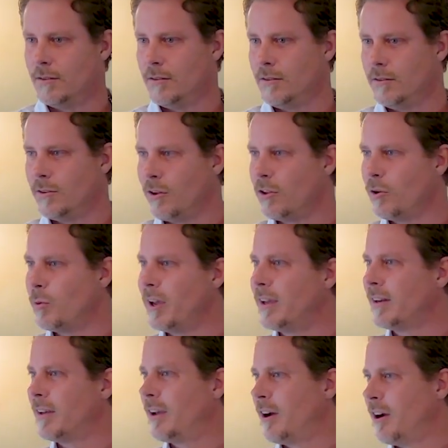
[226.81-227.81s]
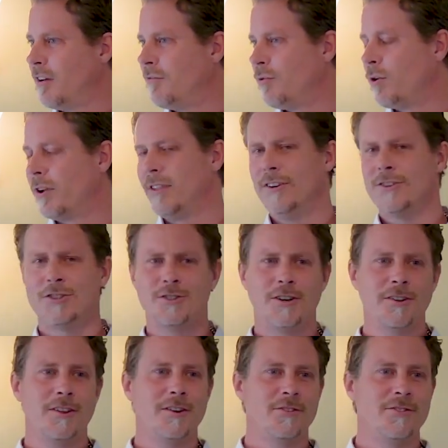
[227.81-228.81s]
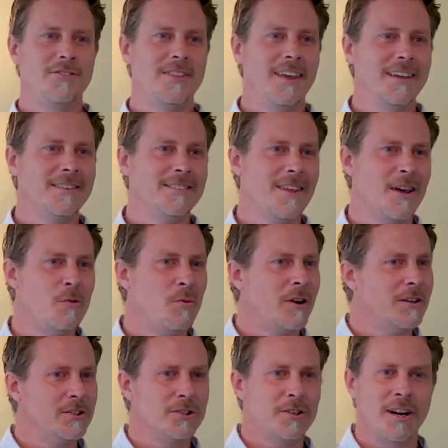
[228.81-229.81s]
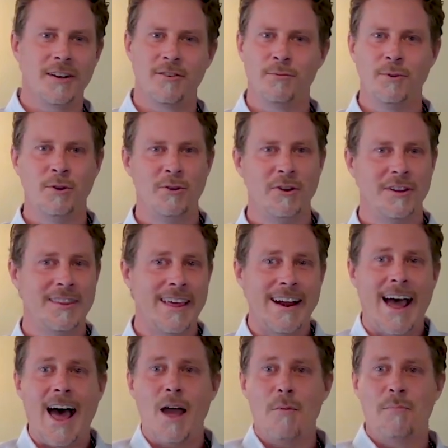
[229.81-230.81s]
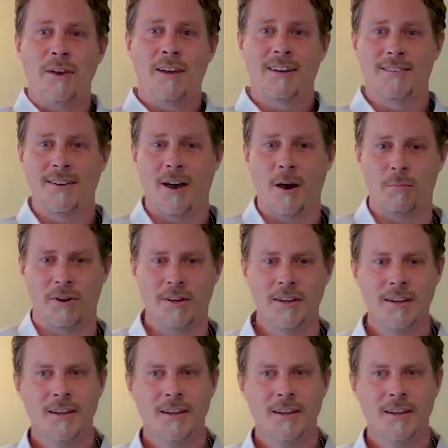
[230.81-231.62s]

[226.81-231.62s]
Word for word: so that we can carry forth. And sure, there's things that weren't transmuted that I picked up,